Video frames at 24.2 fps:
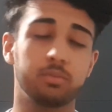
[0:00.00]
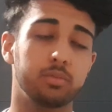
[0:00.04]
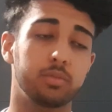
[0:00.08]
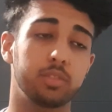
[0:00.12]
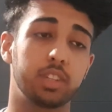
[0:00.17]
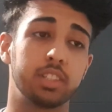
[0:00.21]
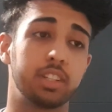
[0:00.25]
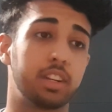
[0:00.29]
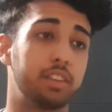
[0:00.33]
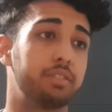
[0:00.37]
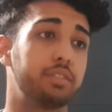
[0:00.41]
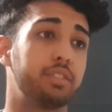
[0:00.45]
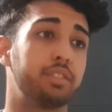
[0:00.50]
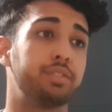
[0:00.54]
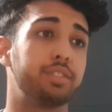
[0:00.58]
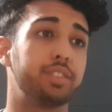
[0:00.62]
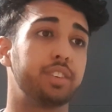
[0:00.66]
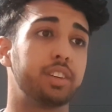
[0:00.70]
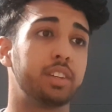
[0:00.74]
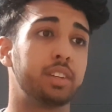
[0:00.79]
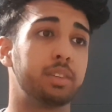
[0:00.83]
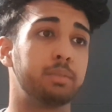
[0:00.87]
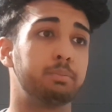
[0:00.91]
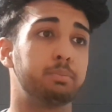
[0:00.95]

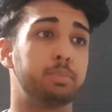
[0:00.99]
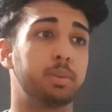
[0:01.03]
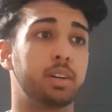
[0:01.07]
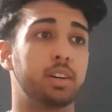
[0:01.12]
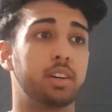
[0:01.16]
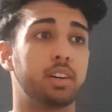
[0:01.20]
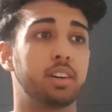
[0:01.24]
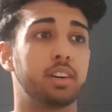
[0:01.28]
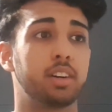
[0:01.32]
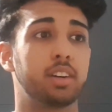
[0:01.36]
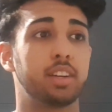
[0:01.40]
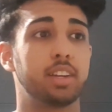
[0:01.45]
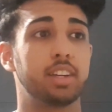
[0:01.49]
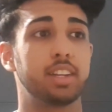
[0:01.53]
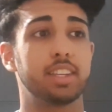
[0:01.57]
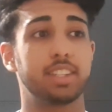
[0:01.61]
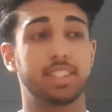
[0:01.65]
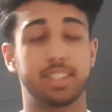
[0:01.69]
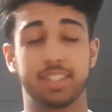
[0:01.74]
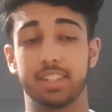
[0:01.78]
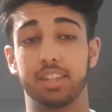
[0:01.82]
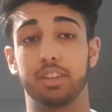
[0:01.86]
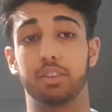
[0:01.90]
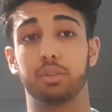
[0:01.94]
everything, but
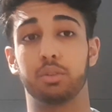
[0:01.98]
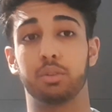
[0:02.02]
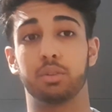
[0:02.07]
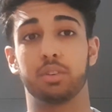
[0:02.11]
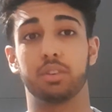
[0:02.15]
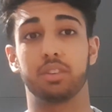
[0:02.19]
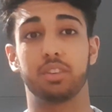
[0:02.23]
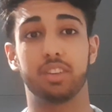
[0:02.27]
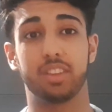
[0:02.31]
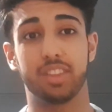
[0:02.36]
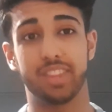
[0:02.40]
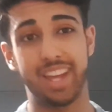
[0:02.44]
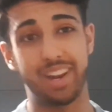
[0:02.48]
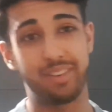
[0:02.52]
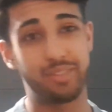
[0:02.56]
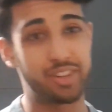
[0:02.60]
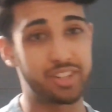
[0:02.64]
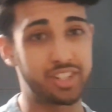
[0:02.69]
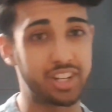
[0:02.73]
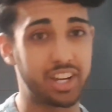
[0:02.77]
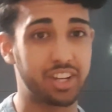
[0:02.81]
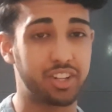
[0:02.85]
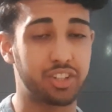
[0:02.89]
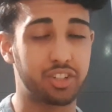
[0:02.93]
still that
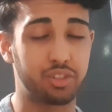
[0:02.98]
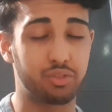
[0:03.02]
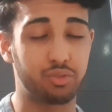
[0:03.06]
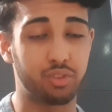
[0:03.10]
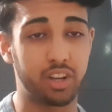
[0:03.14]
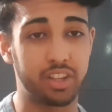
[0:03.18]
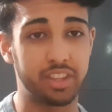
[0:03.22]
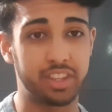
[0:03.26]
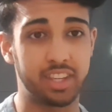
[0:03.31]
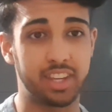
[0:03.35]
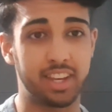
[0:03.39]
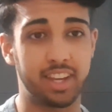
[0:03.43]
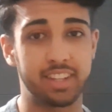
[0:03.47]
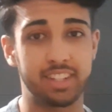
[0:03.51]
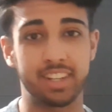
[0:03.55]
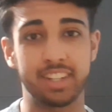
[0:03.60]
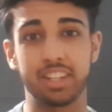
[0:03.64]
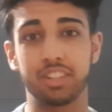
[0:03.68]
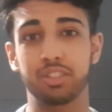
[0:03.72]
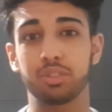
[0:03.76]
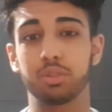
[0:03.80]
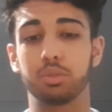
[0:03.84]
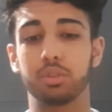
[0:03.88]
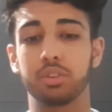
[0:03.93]
rejection right at the end. And
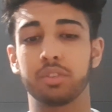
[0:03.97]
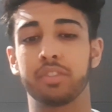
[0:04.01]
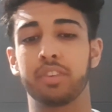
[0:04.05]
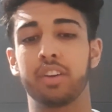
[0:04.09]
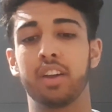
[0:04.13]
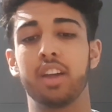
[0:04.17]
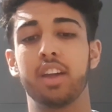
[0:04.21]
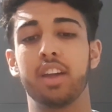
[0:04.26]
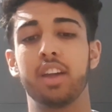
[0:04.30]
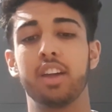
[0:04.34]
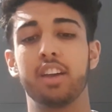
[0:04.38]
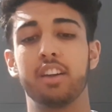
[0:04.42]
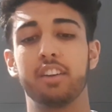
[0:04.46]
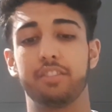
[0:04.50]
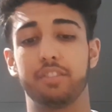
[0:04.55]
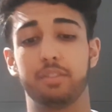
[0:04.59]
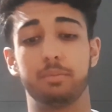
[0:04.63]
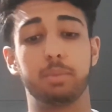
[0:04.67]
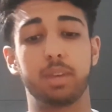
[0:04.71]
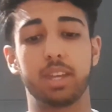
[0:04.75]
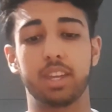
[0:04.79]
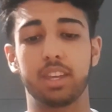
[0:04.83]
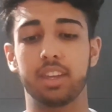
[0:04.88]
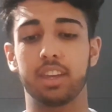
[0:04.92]
it sort of, for
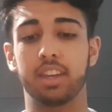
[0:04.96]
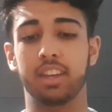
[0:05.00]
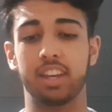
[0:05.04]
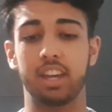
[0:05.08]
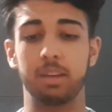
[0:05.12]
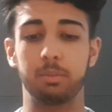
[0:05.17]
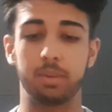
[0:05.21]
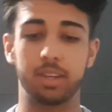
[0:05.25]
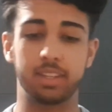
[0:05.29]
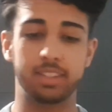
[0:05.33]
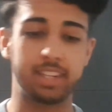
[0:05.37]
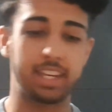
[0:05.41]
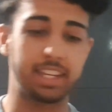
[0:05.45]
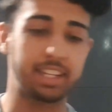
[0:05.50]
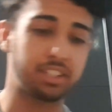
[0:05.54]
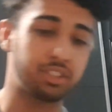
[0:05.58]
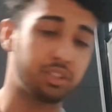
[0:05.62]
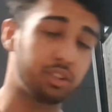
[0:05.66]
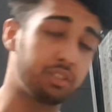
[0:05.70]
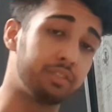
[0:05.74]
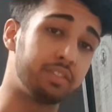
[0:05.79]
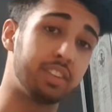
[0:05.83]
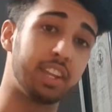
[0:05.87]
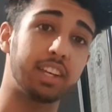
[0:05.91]
me, it gave me a taste
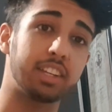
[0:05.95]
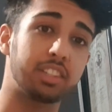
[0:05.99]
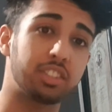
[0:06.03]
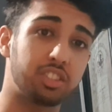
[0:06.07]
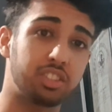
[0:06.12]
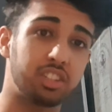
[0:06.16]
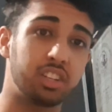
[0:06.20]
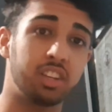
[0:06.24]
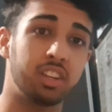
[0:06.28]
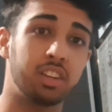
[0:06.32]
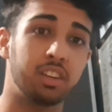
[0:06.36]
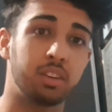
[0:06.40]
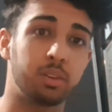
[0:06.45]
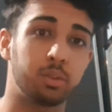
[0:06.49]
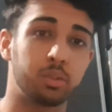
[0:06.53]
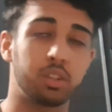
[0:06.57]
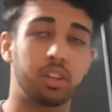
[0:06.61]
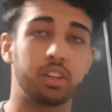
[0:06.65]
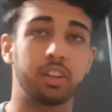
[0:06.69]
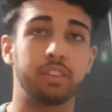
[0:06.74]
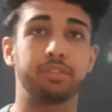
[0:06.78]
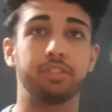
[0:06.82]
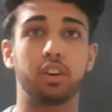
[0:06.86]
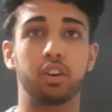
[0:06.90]
of next year. It was like,
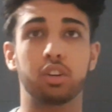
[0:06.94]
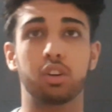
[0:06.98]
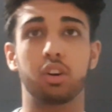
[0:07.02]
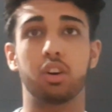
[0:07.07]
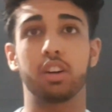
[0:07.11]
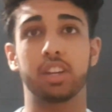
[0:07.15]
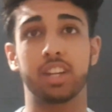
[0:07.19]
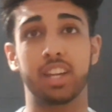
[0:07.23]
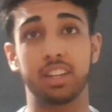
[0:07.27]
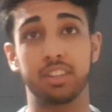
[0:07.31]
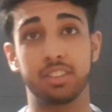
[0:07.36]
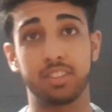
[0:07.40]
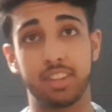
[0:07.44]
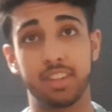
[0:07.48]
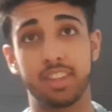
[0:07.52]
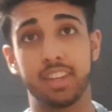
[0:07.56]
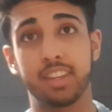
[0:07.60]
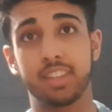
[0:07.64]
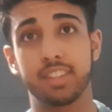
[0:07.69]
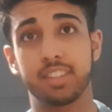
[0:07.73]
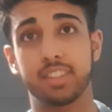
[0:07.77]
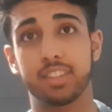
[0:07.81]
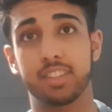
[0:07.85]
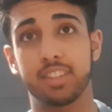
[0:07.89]
if I can't get into
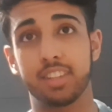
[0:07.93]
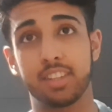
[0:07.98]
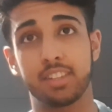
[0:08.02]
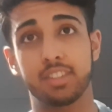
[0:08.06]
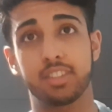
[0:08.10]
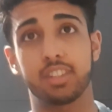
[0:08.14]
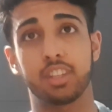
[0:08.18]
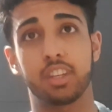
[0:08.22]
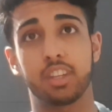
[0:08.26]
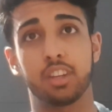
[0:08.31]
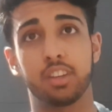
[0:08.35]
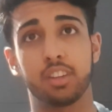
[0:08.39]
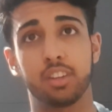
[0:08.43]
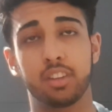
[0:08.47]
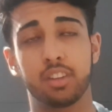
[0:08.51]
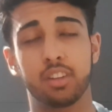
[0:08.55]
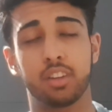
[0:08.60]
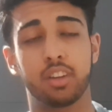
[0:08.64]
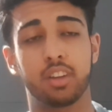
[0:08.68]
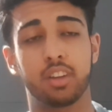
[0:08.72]
this year,